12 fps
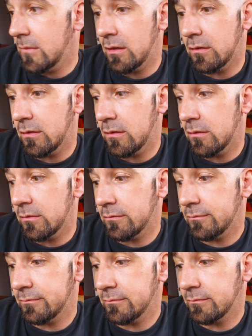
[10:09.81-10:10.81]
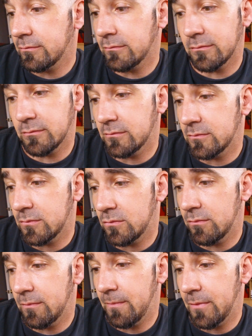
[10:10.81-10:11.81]
And I
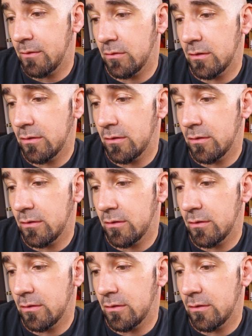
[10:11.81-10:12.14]
really